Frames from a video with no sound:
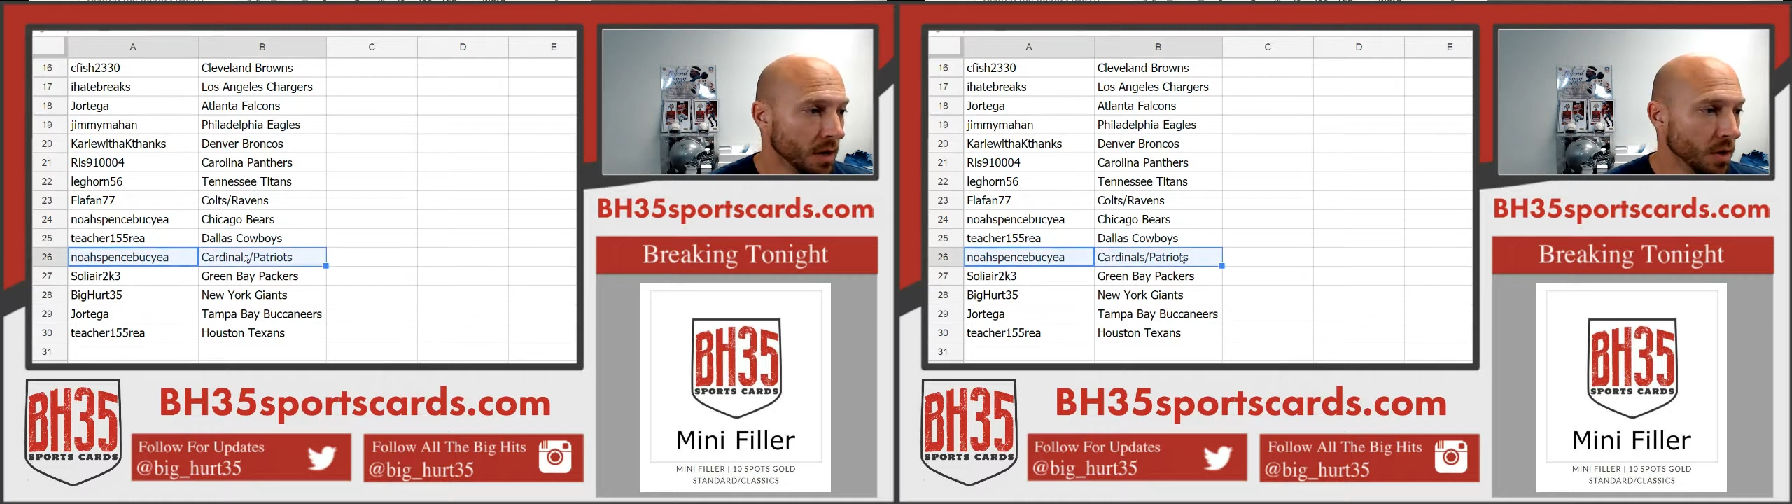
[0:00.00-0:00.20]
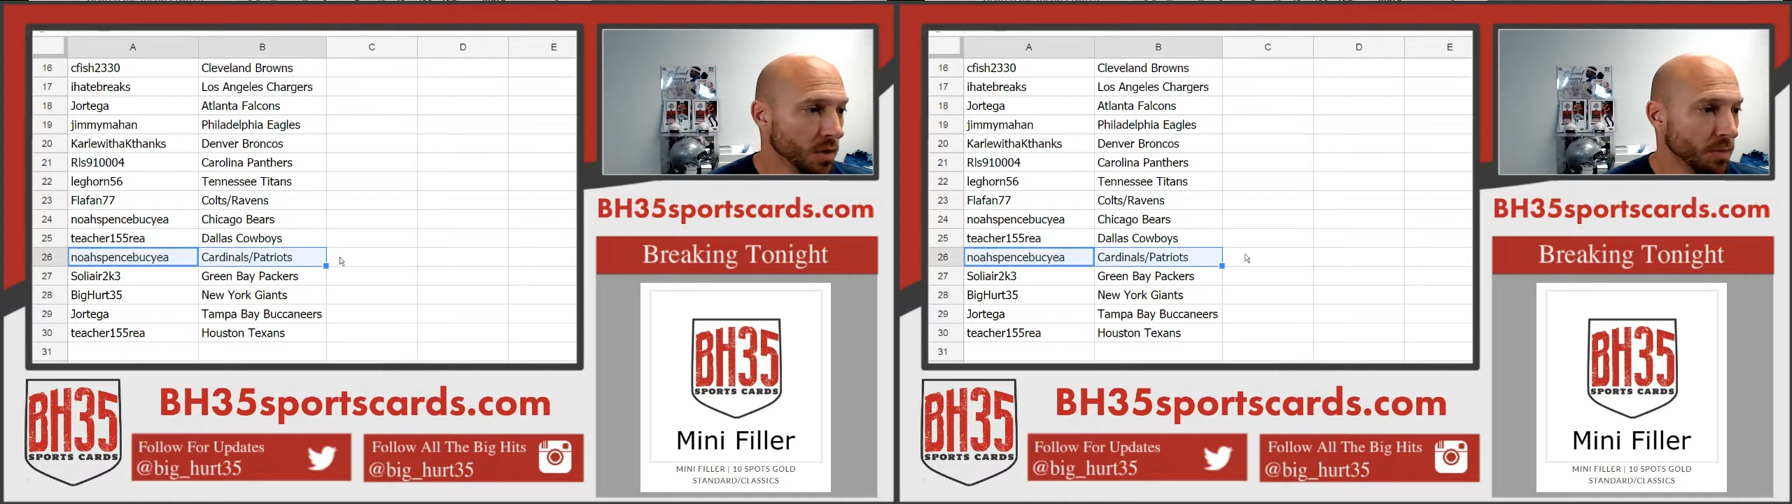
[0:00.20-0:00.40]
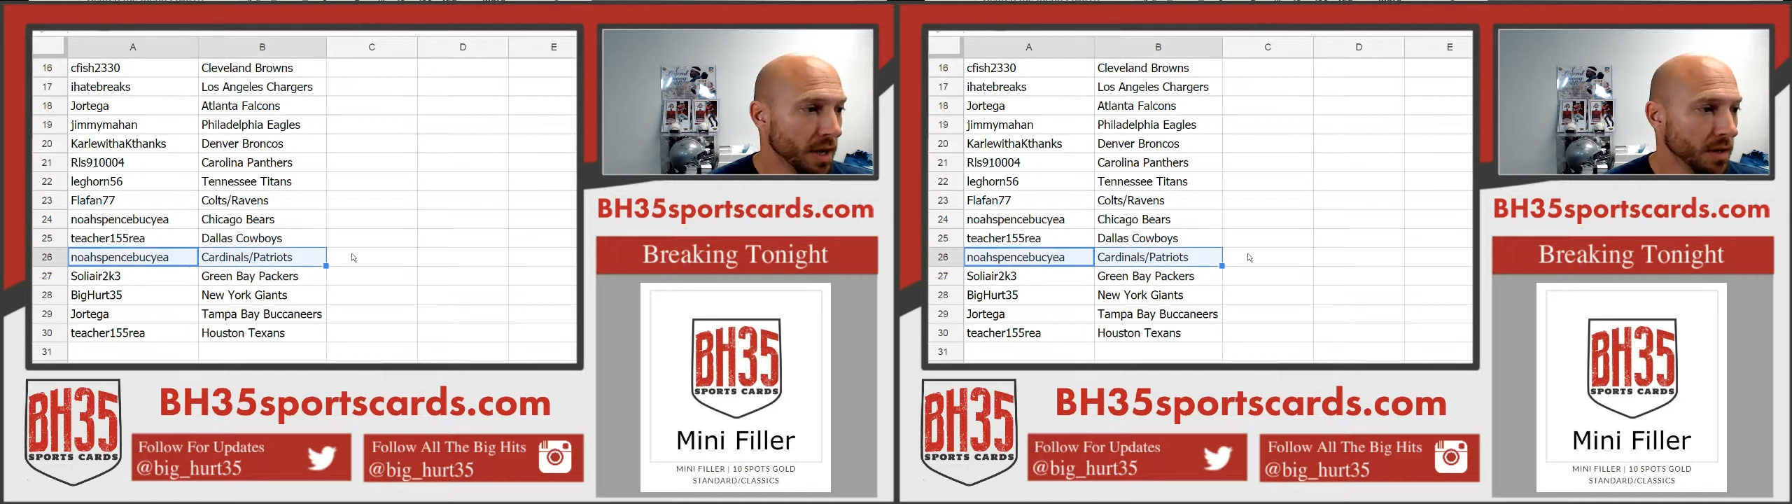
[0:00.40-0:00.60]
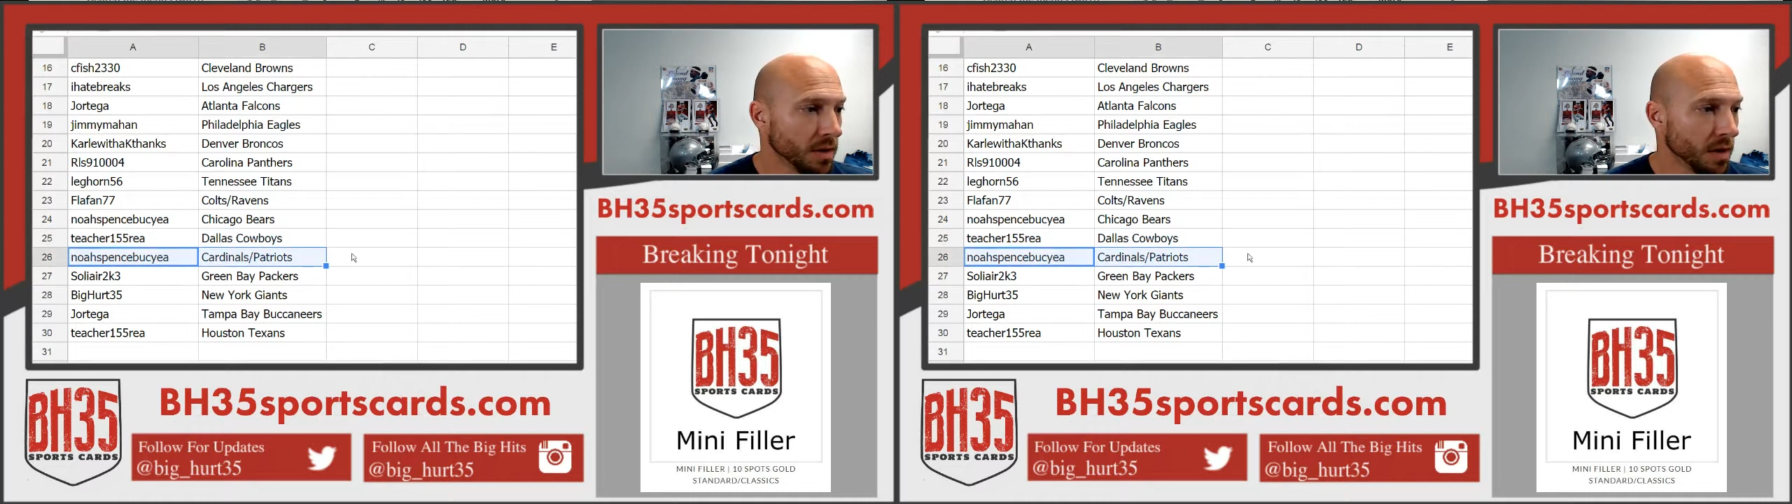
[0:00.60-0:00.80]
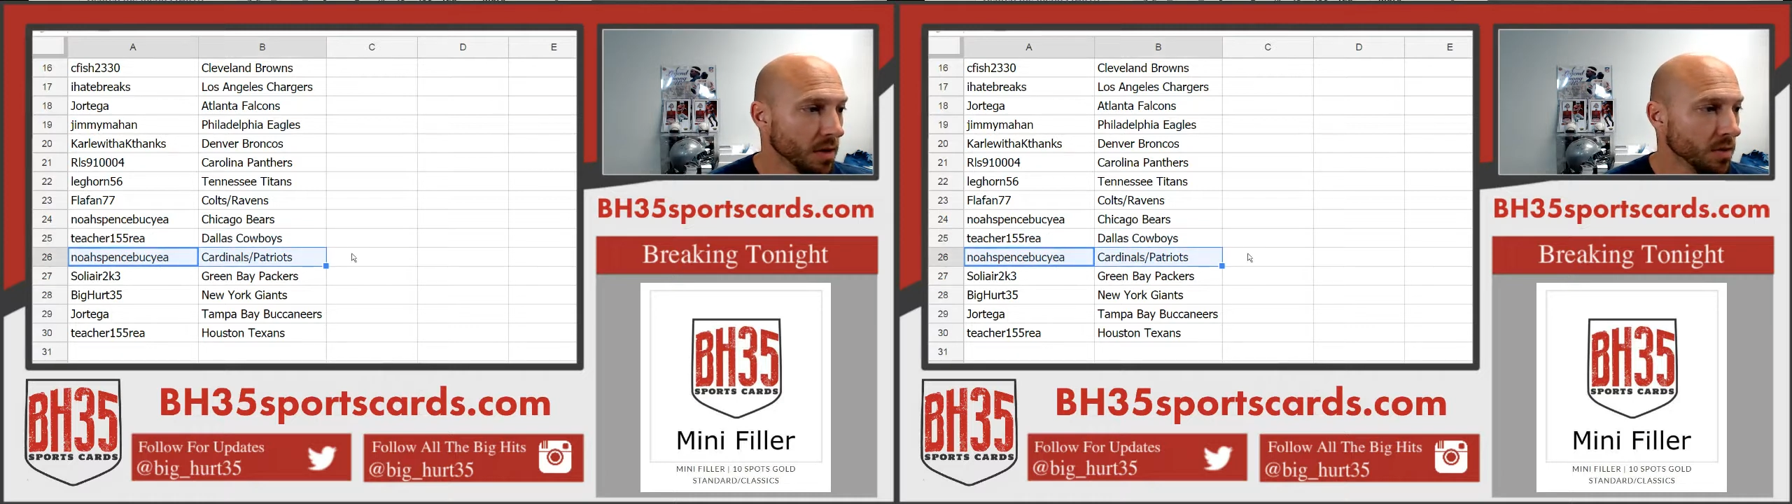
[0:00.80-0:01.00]
No Spence,
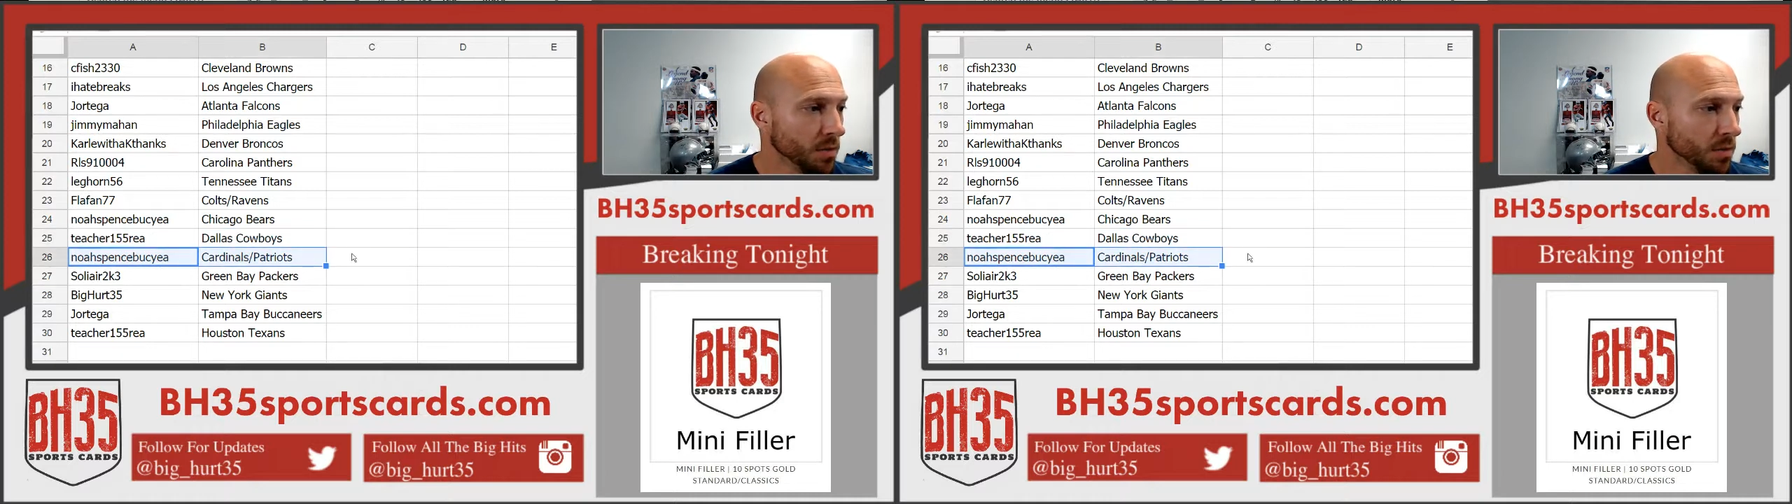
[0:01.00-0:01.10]
Cardinals,